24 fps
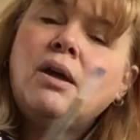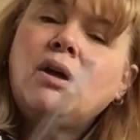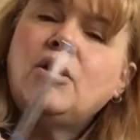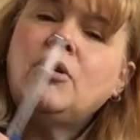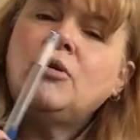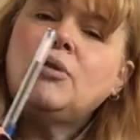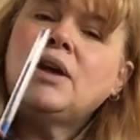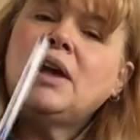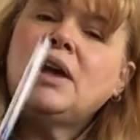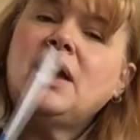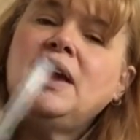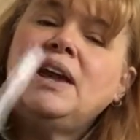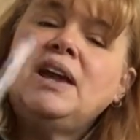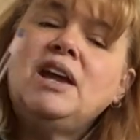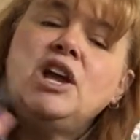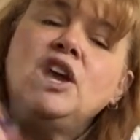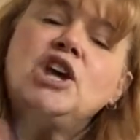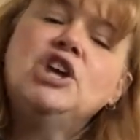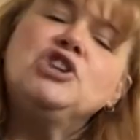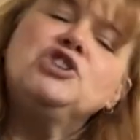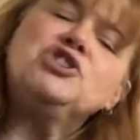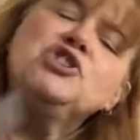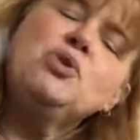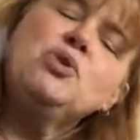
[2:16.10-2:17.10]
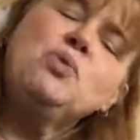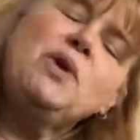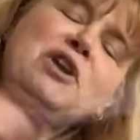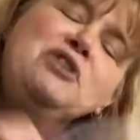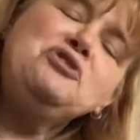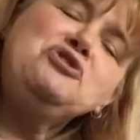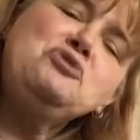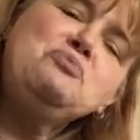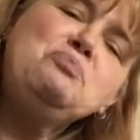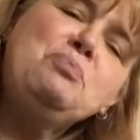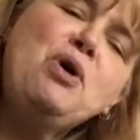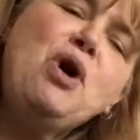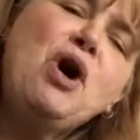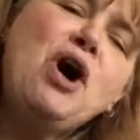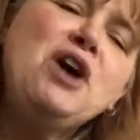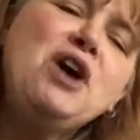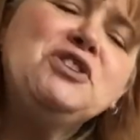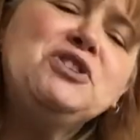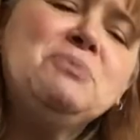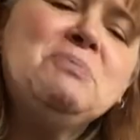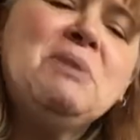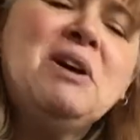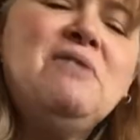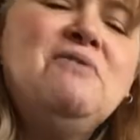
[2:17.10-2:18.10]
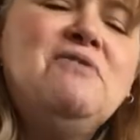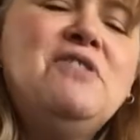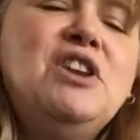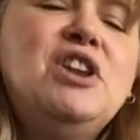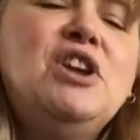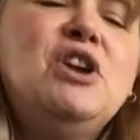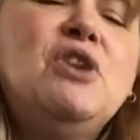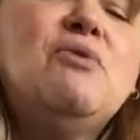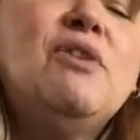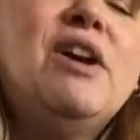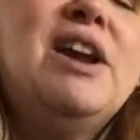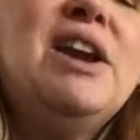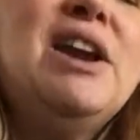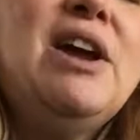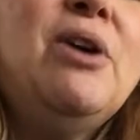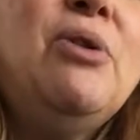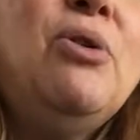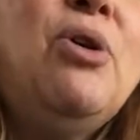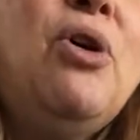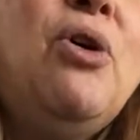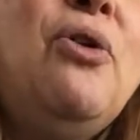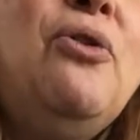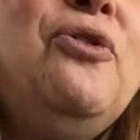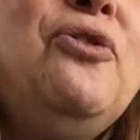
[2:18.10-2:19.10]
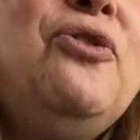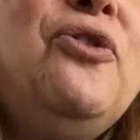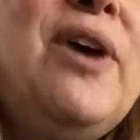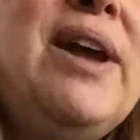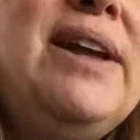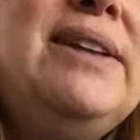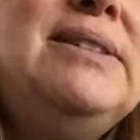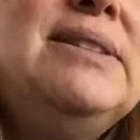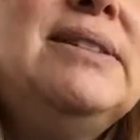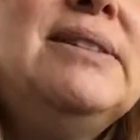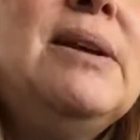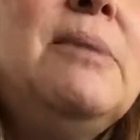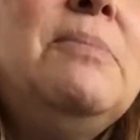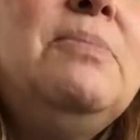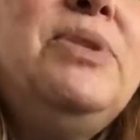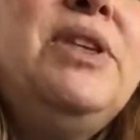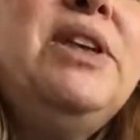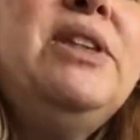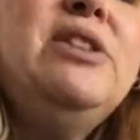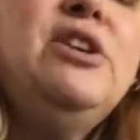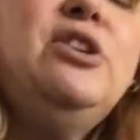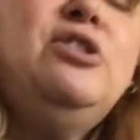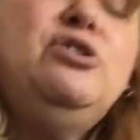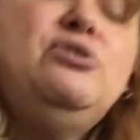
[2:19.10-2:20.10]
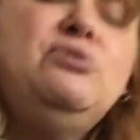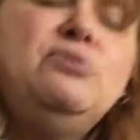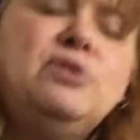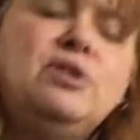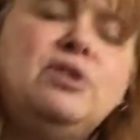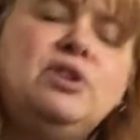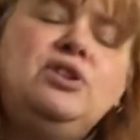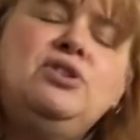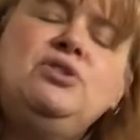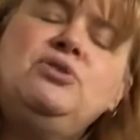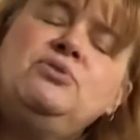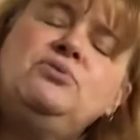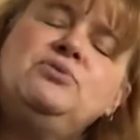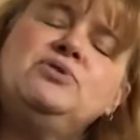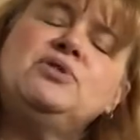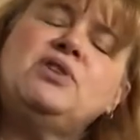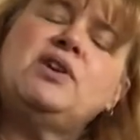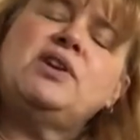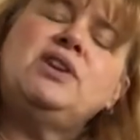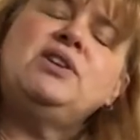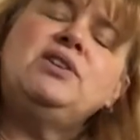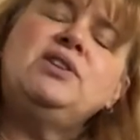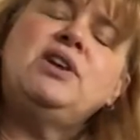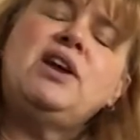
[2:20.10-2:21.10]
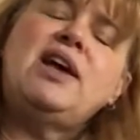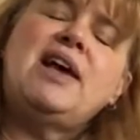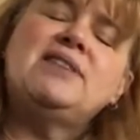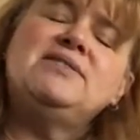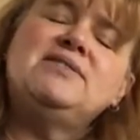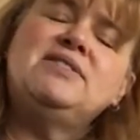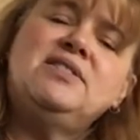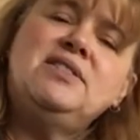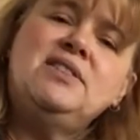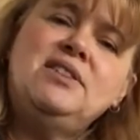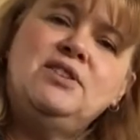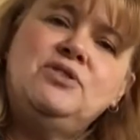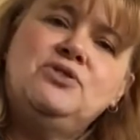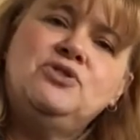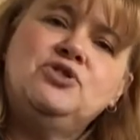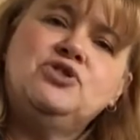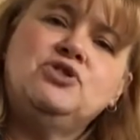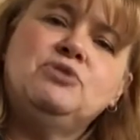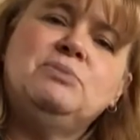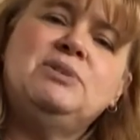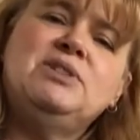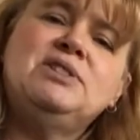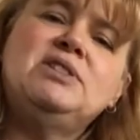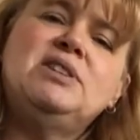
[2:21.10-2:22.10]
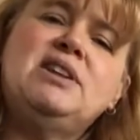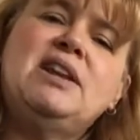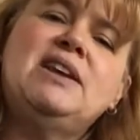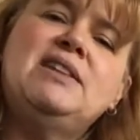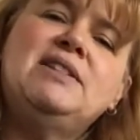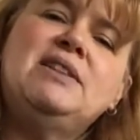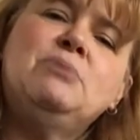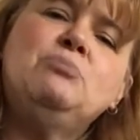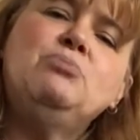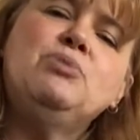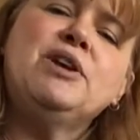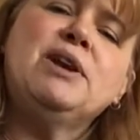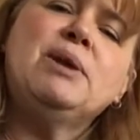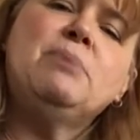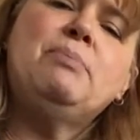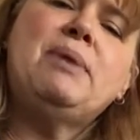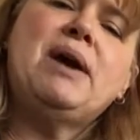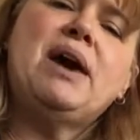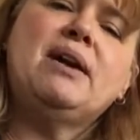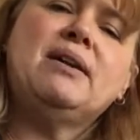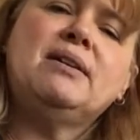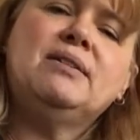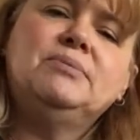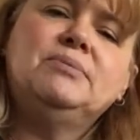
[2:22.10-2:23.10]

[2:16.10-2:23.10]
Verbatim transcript: Okay, so why don't you pause my video right now, go find something that you can use on an, as an instrument today and then bring it back.